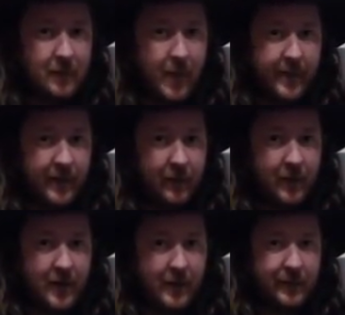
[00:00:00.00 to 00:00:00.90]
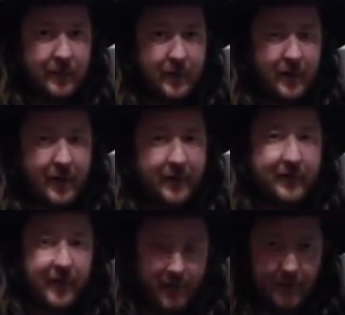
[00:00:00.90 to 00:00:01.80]
might be another one coming for you
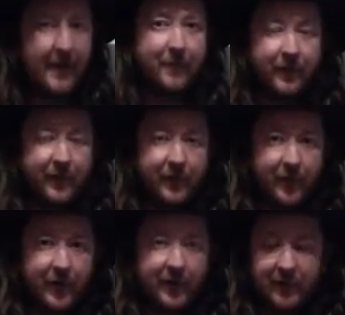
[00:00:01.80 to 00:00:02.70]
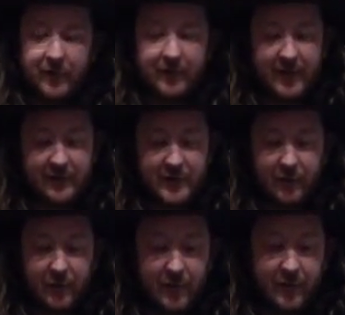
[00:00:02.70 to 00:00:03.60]
guys. I know that everyone's enjoyed the
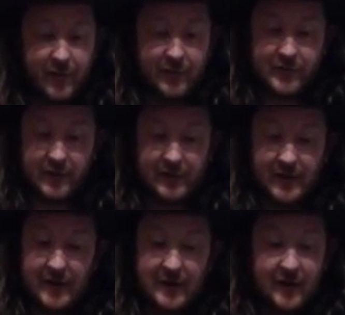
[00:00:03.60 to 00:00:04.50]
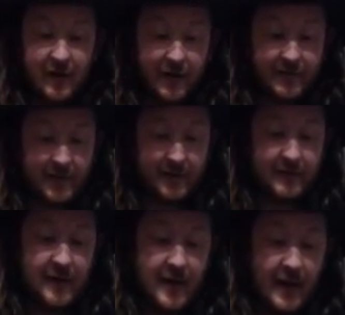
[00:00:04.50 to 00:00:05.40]
Choose Your Own Adventure
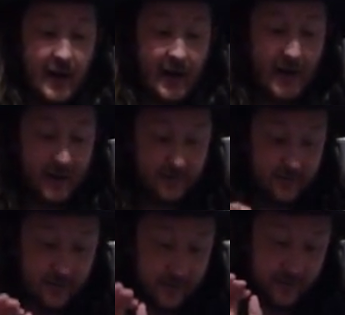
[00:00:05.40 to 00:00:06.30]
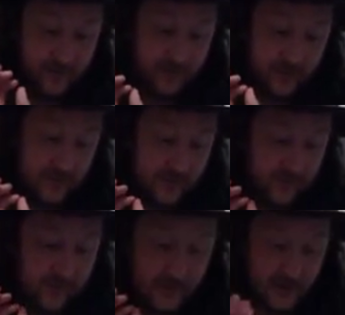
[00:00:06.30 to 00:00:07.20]
ideas, and I'm going to have to say
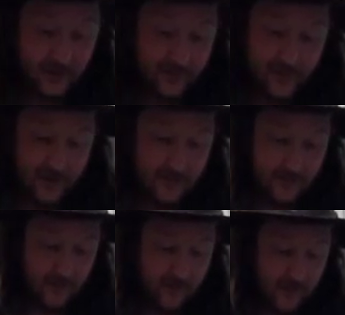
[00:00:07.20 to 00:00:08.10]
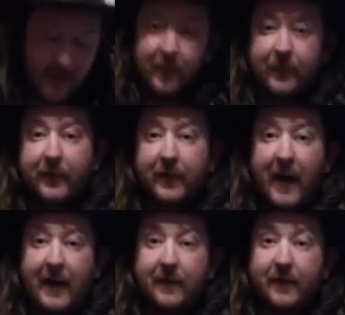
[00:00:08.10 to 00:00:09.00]
this last thing before I go on to
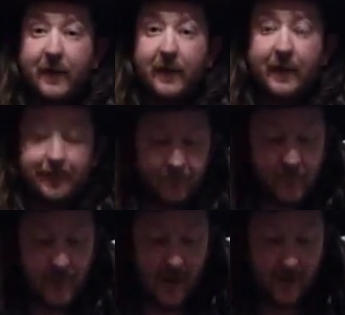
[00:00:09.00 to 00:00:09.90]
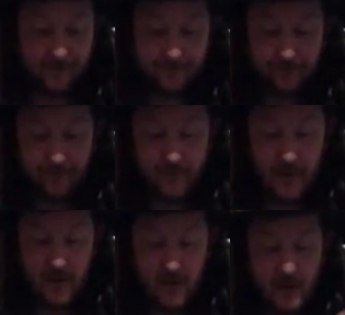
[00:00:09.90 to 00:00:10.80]
any further.
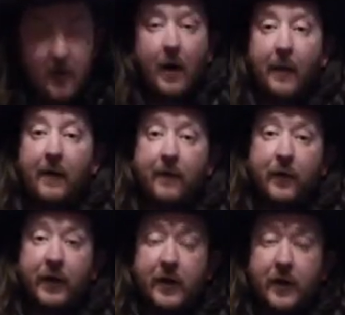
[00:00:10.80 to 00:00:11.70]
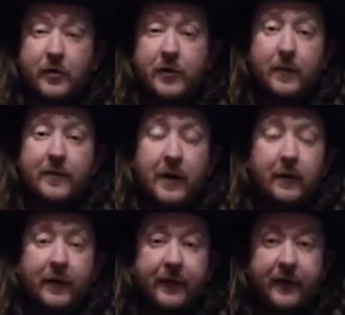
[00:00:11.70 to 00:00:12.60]
I've got a YouTube
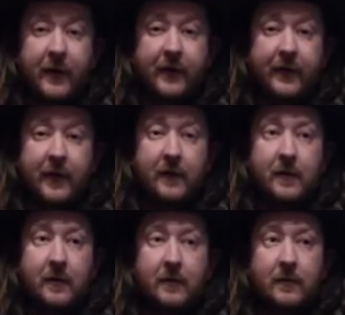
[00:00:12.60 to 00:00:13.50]
channel that's starting,